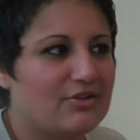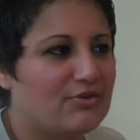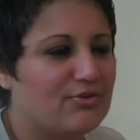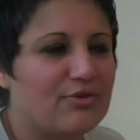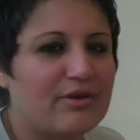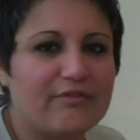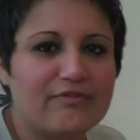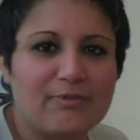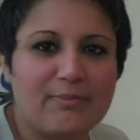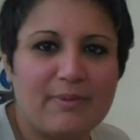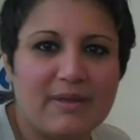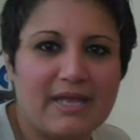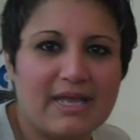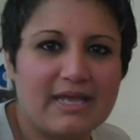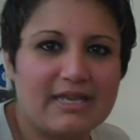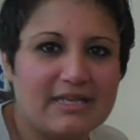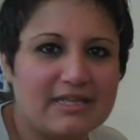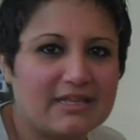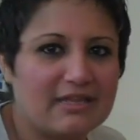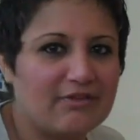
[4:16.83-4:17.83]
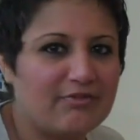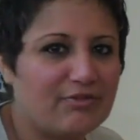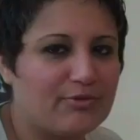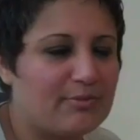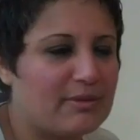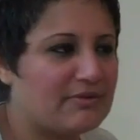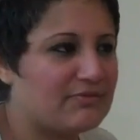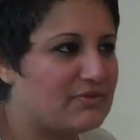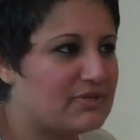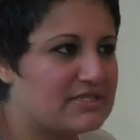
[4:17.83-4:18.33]
You don't have to pay anything
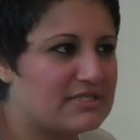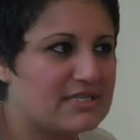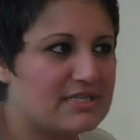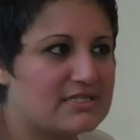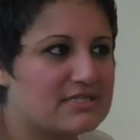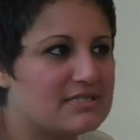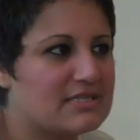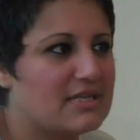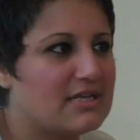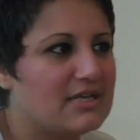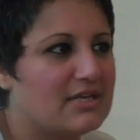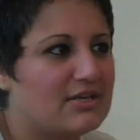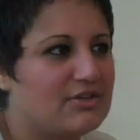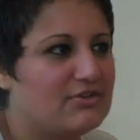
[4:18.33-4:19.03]
for my visit.